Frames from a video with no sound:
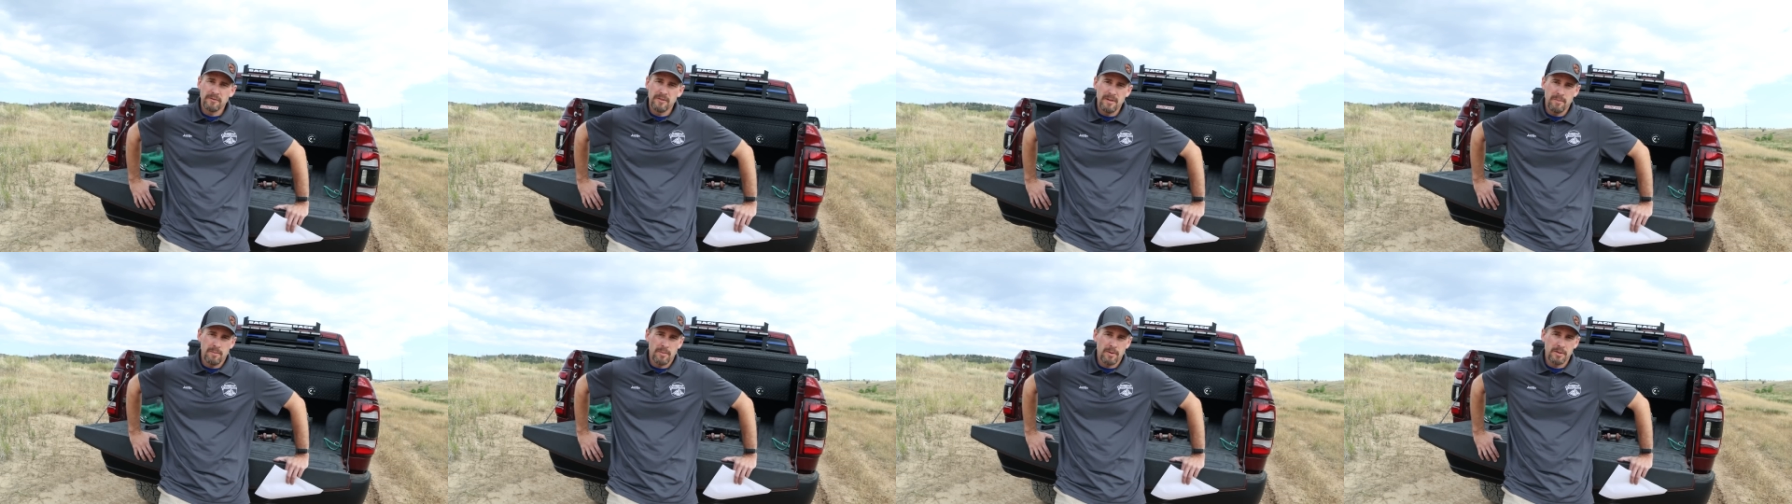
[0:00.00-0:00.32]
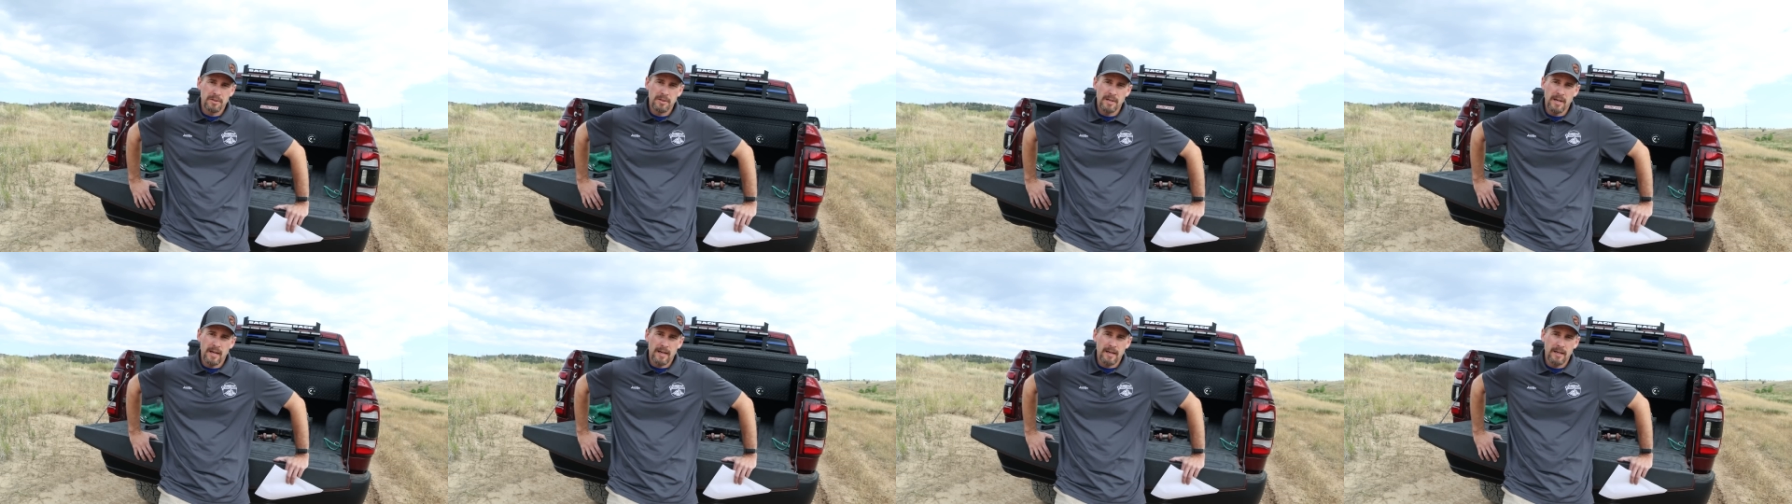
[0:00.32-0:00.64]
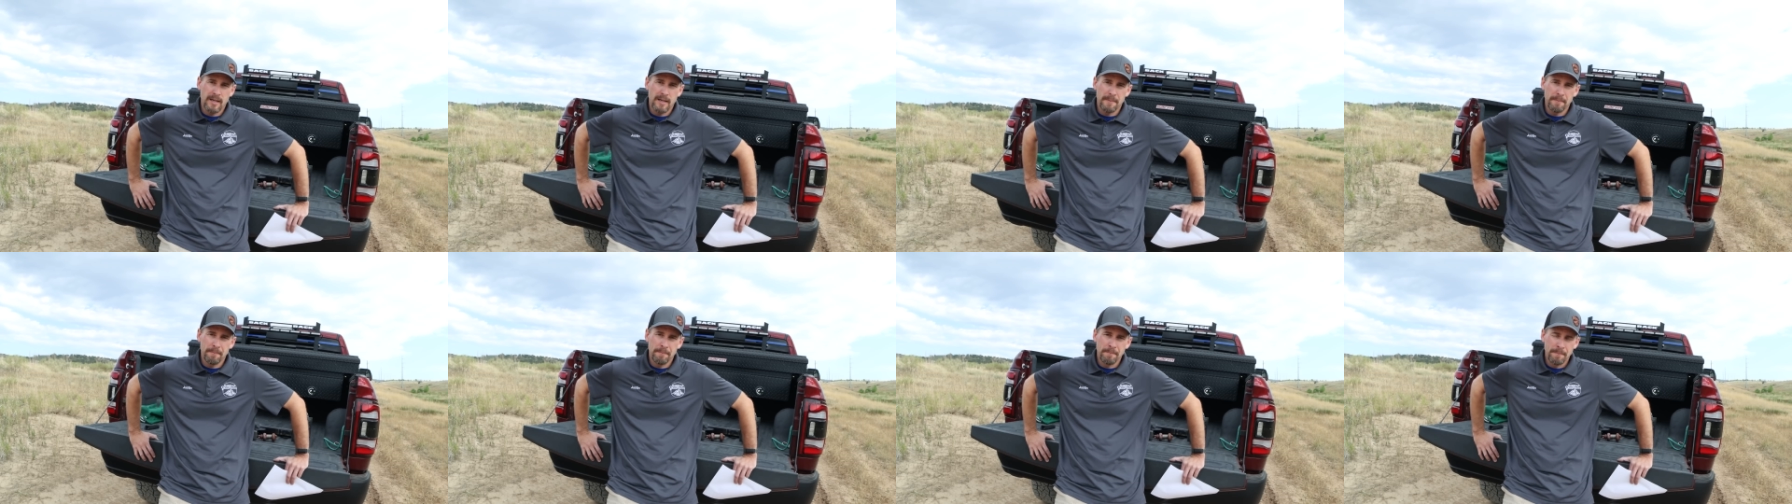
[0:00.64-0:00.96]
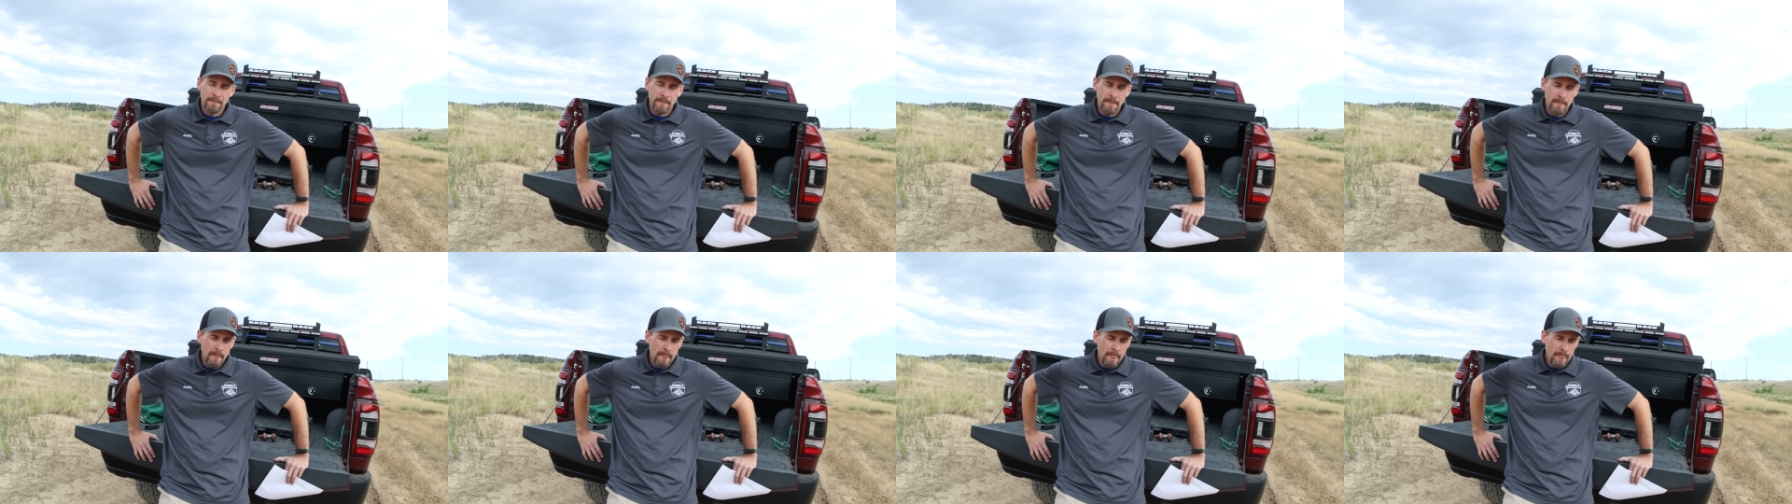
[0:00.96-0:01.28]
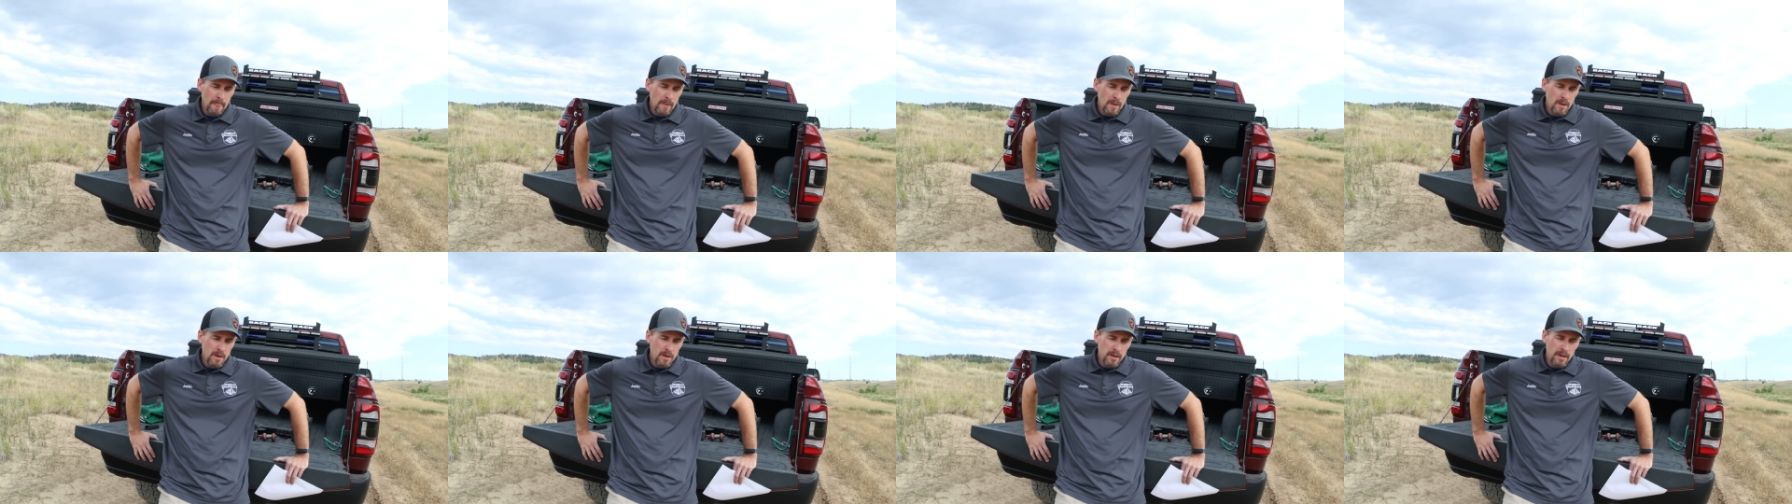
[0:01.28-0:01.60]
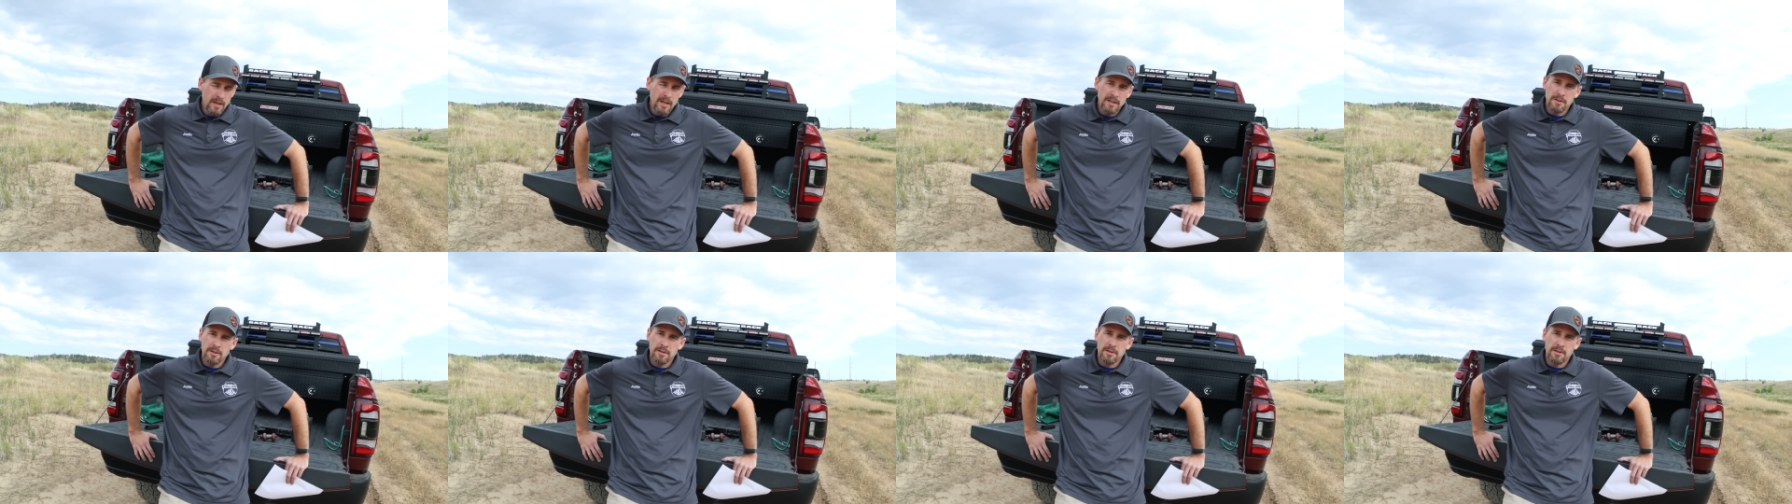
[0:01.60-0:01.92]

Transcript: feet per second, hit